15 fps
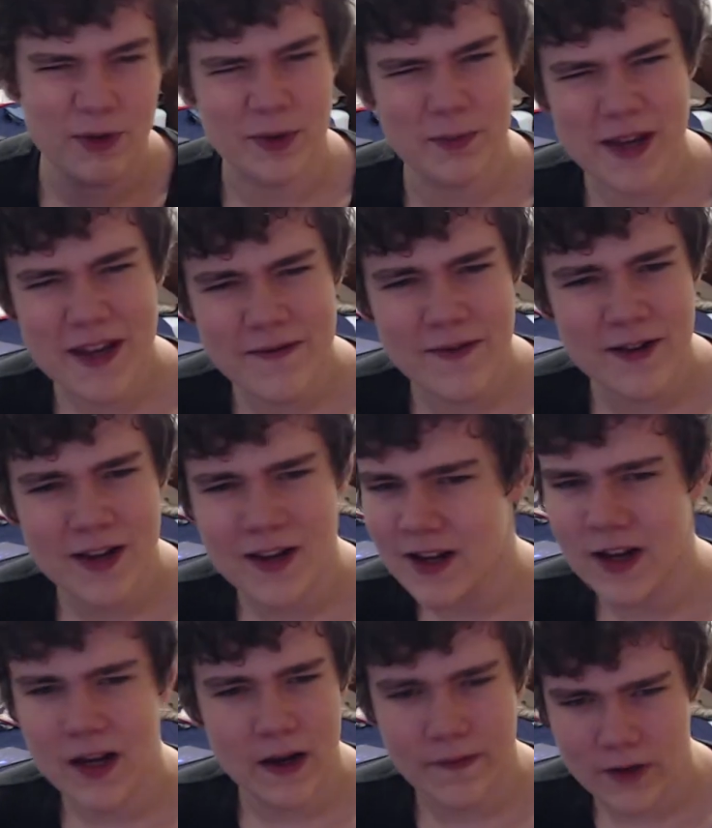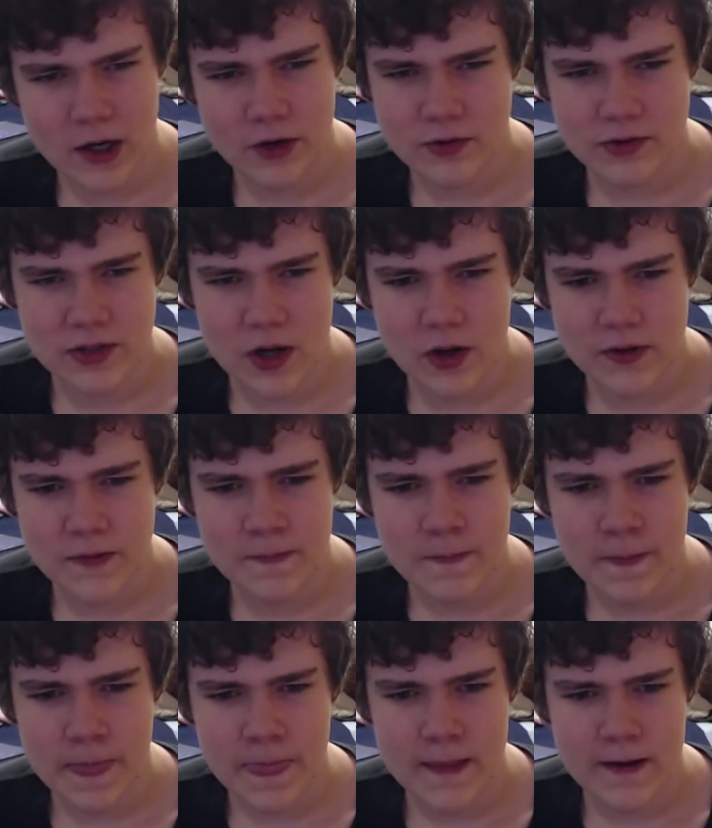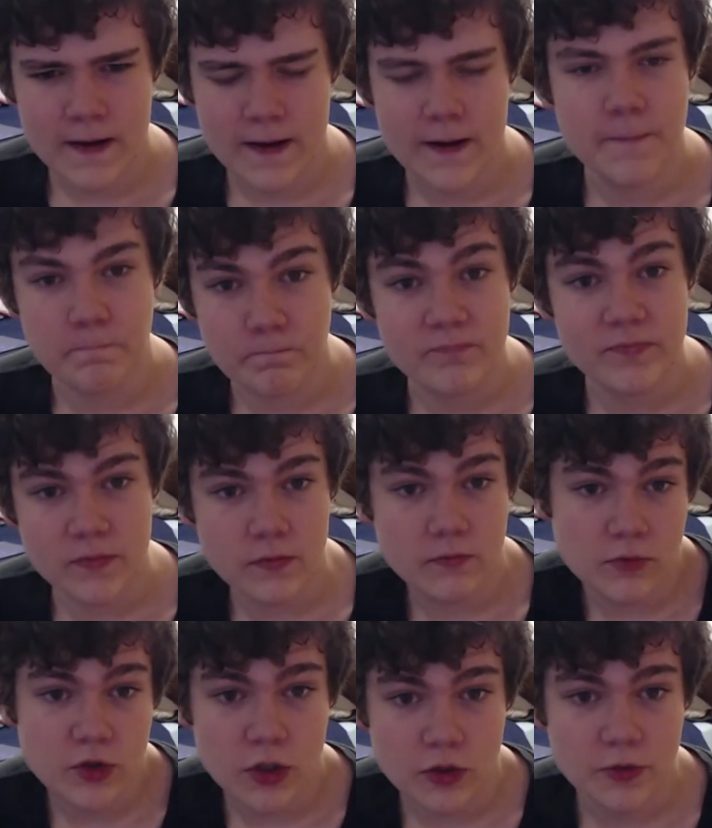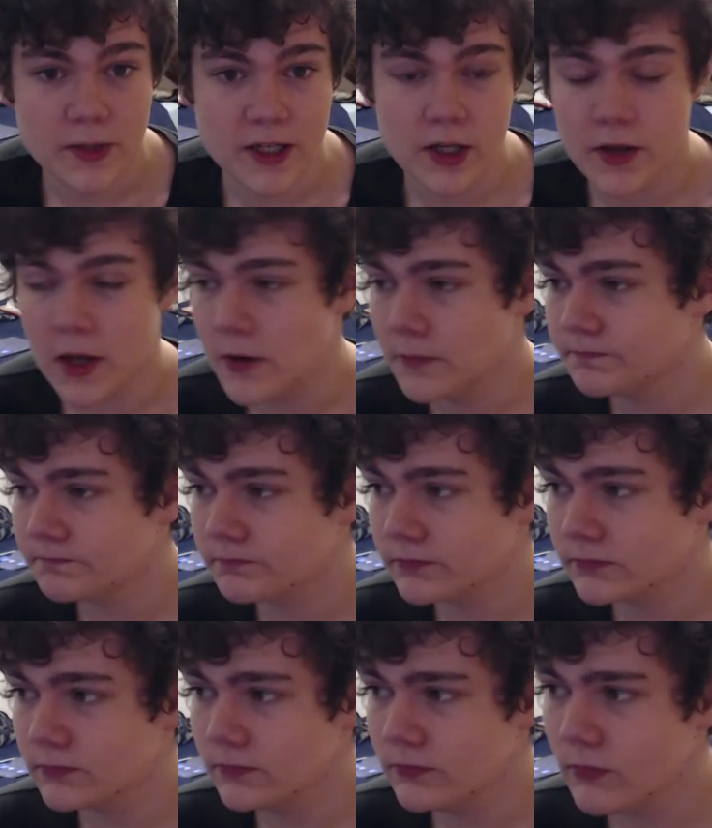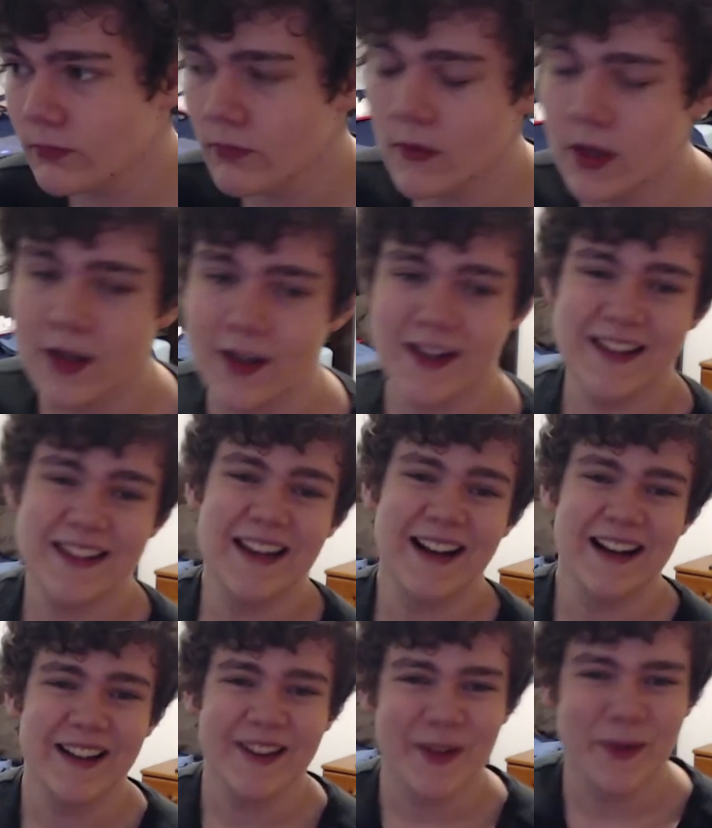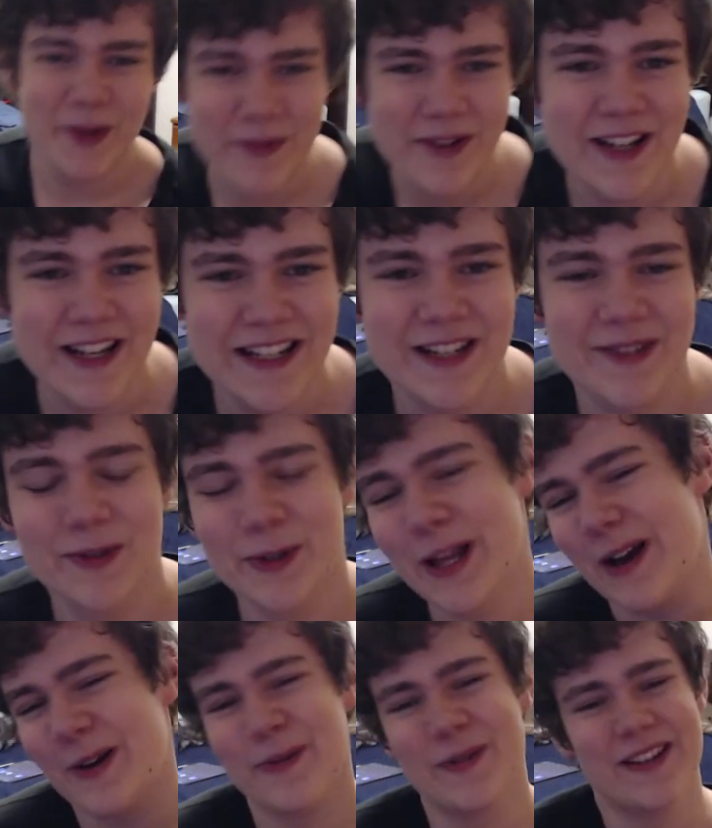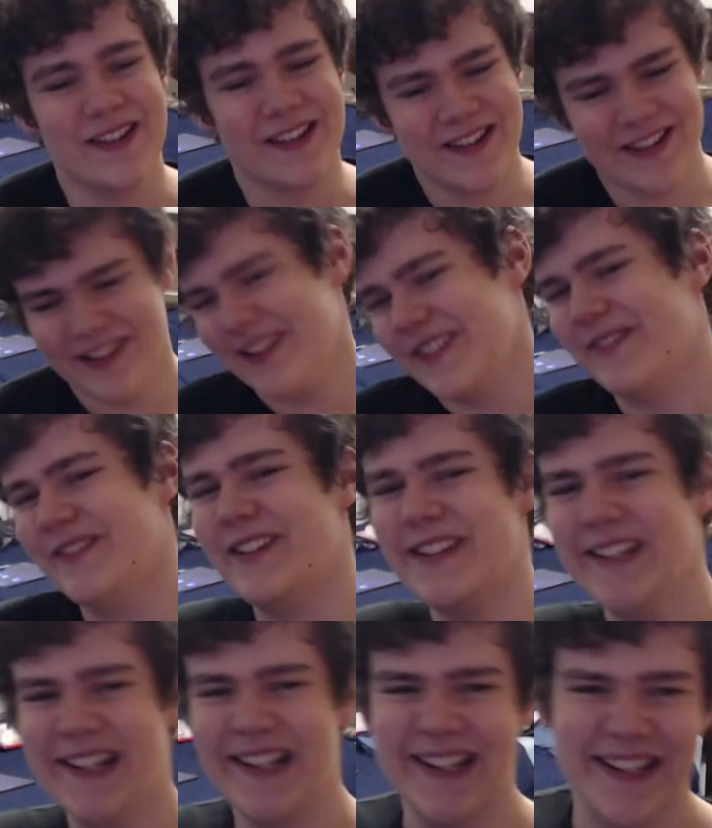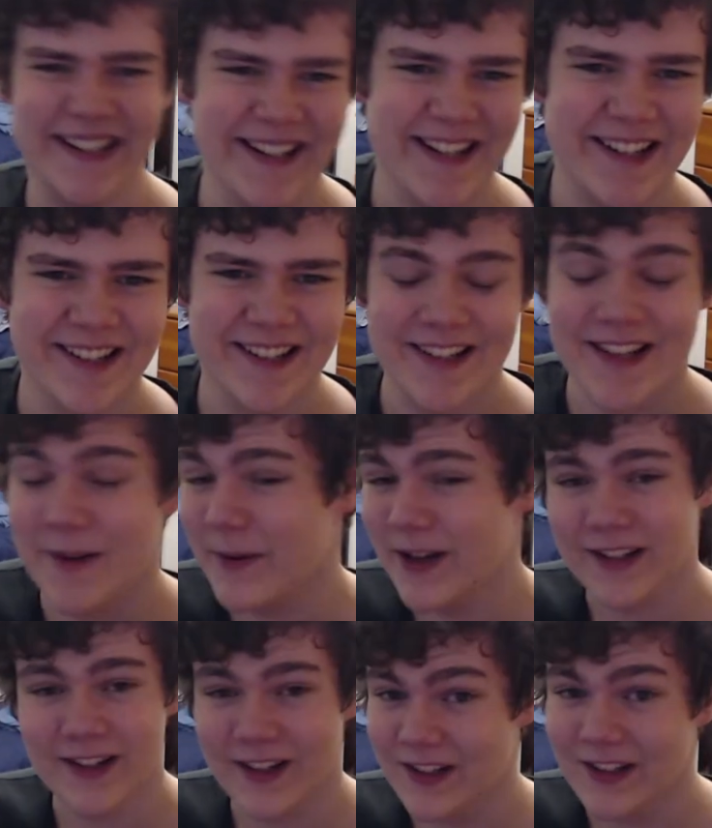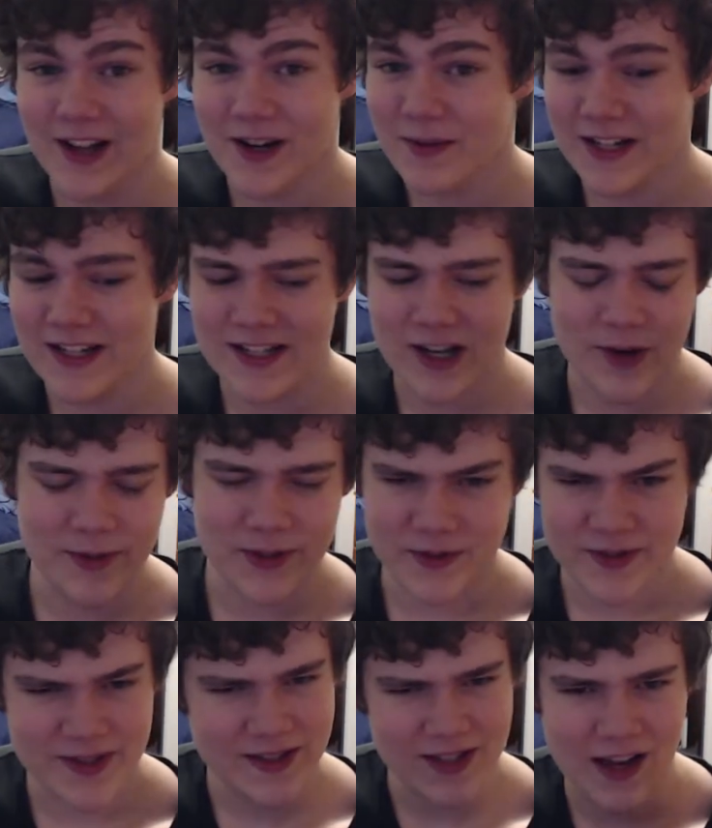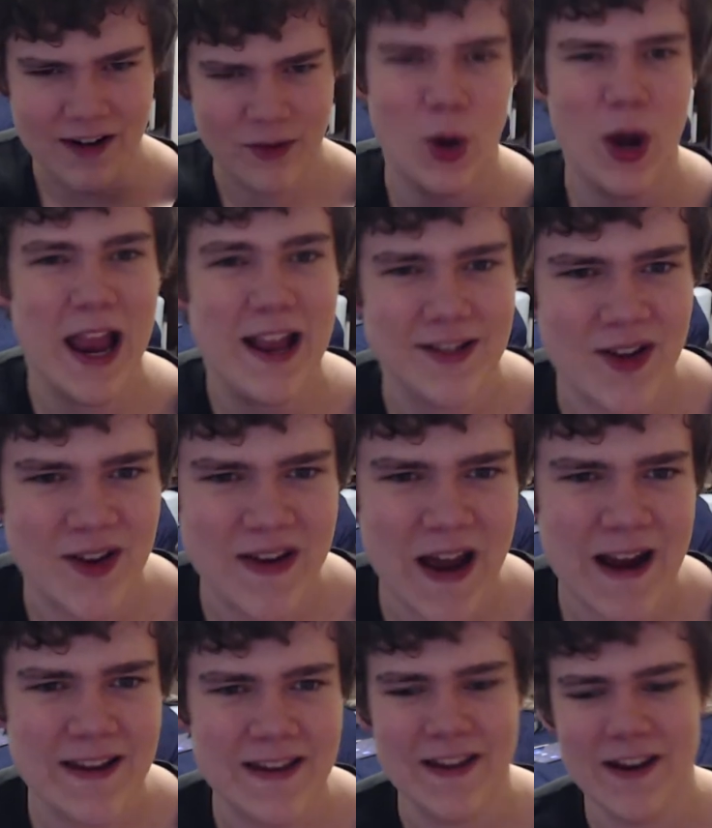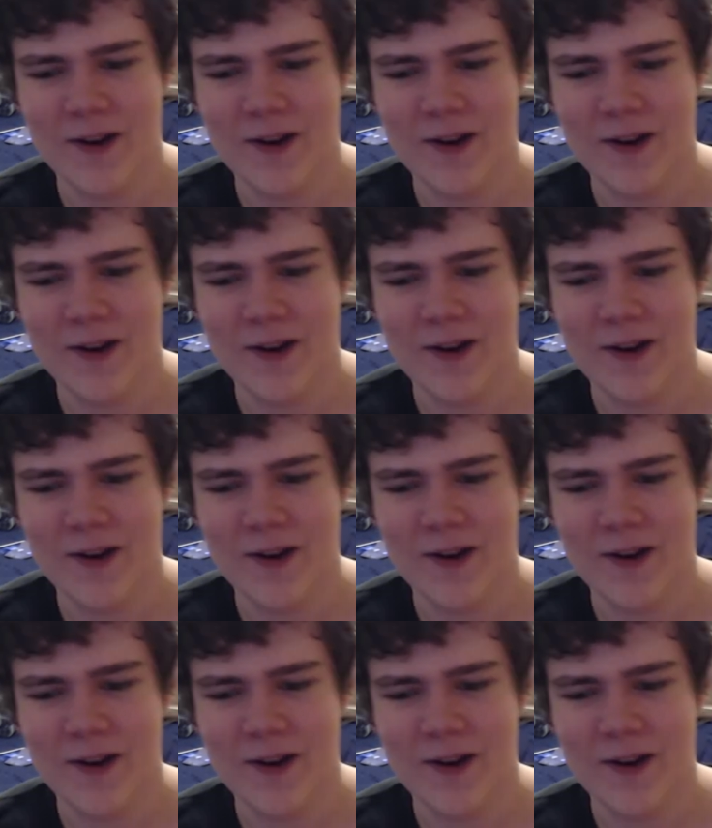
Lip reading: beef. Forgot what it was called. I'm sure it'll be good, though. Yeah, the 1.18 rollout was a lot of fun. A lot of buddies helped. It was kind of all hands on deck, with